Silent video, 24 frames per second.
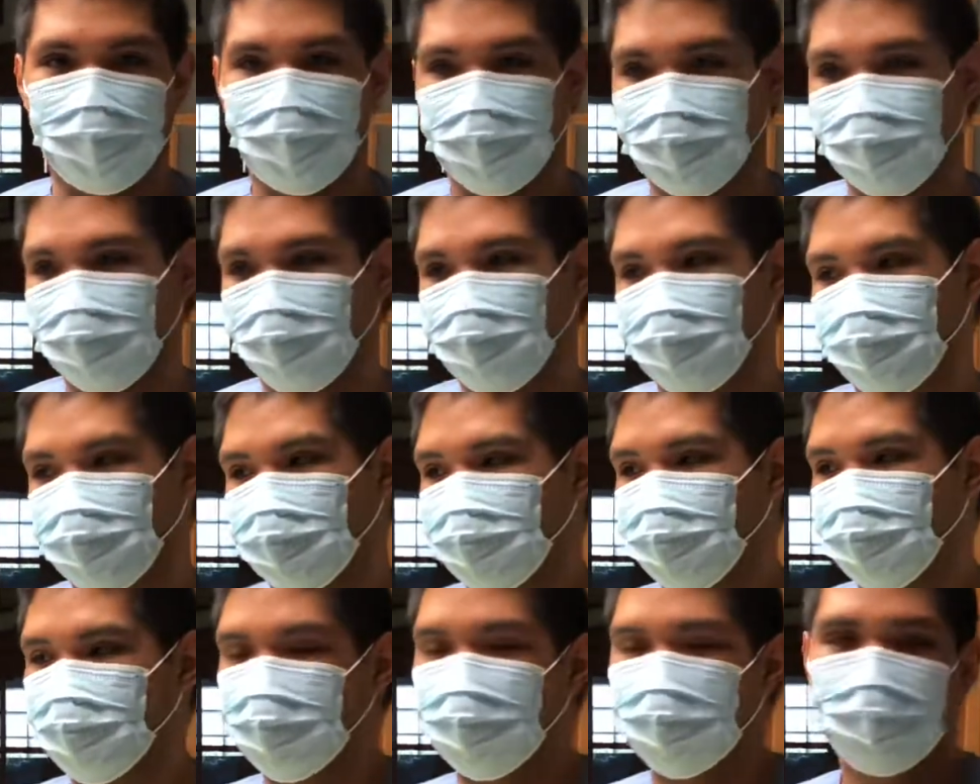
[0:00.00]
So you
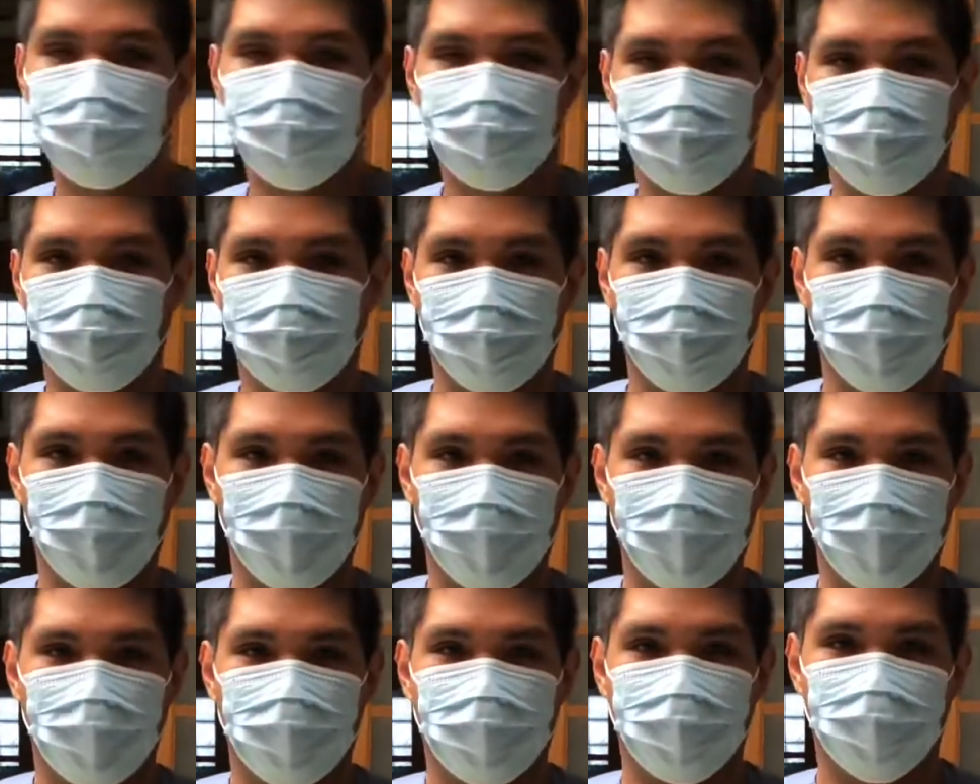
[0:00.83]
just did your
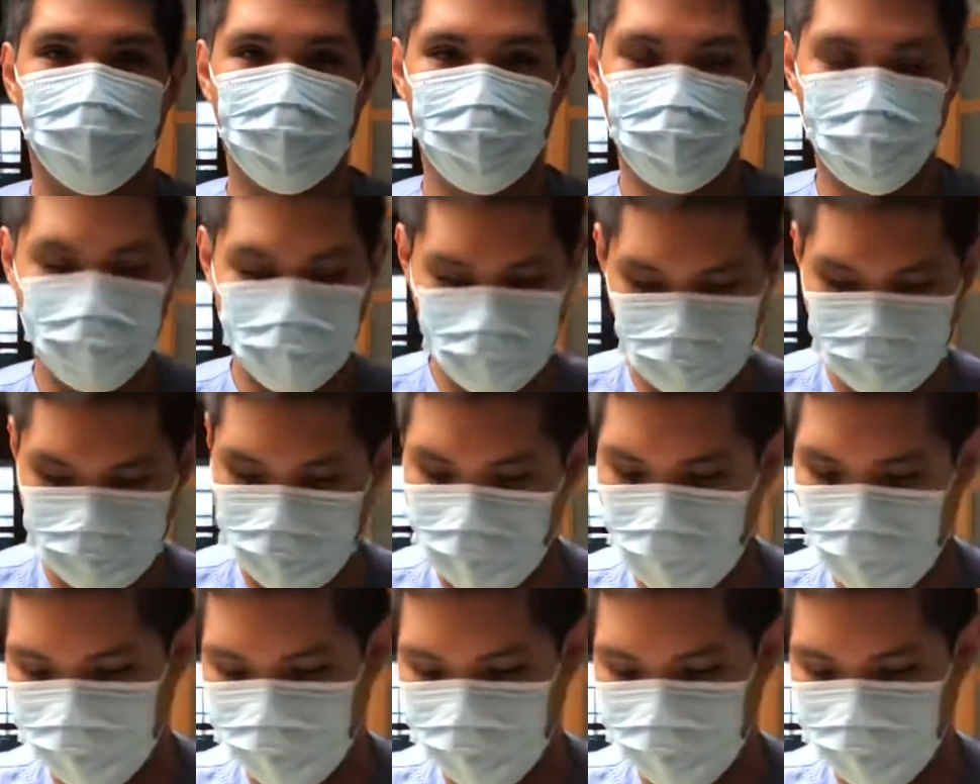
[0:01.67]
procedure, you might have